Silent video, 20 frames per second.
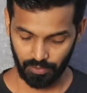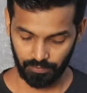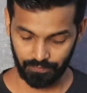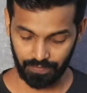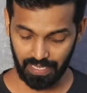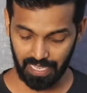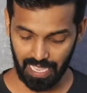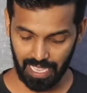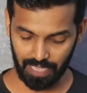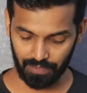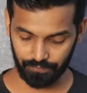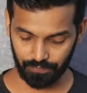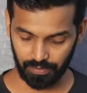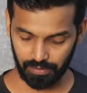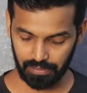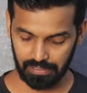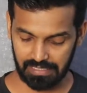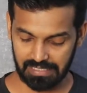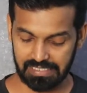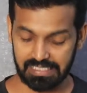we have
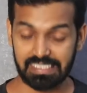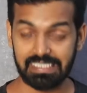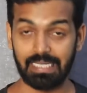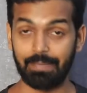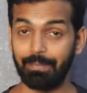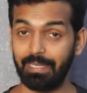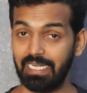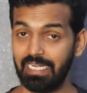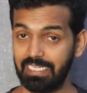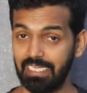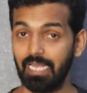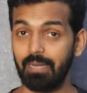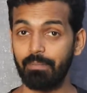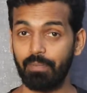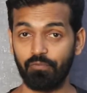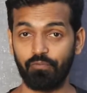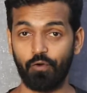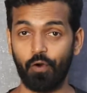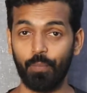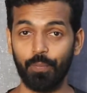stability and
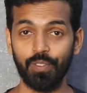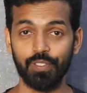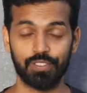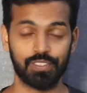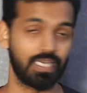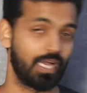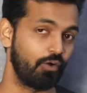performance.